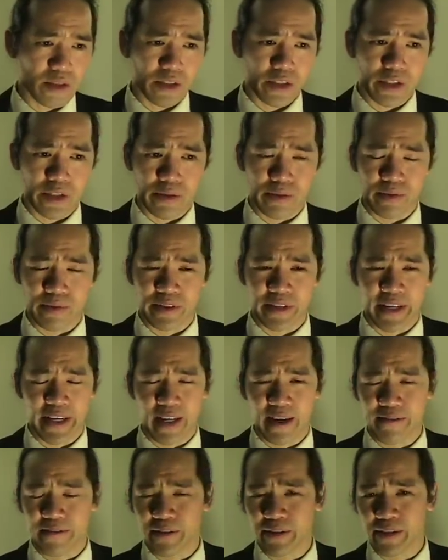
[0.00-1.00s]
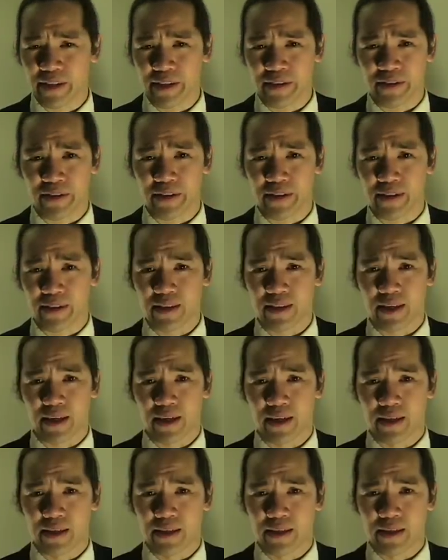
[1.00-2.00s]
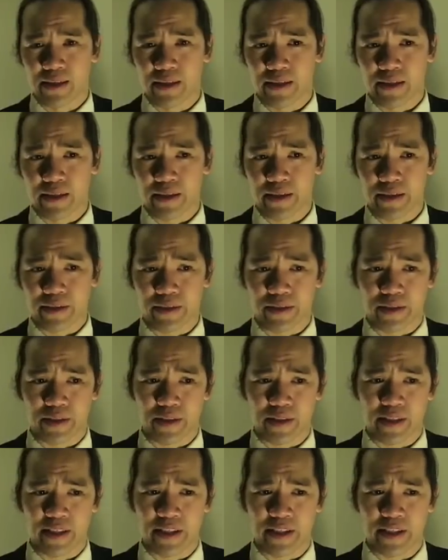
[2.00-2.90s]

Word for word: you know, day after Easter is an